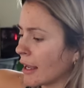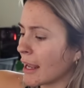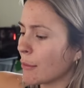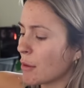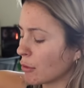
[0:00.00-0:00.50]
I
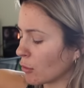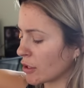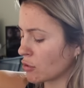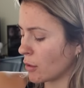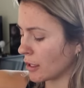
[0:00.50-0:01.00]
can't remember
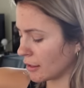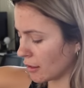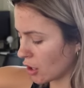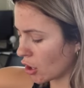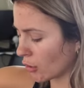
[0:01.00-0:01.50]
which
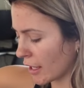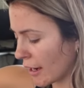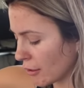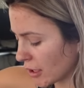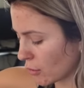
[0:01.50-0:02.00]
one. Oh yeah,
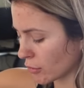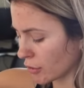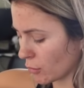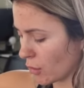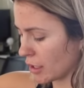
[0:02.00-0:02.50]
I only
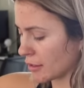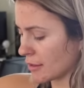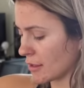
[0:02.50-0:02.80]
ordered one.